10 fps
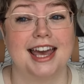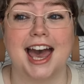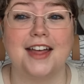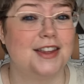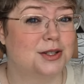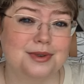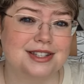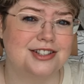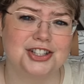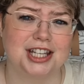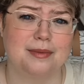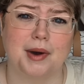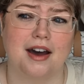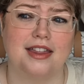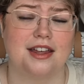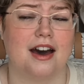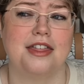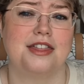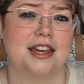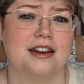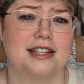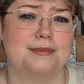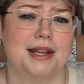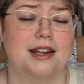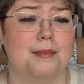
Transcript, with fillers: And this wasn't cheap either. I think I spent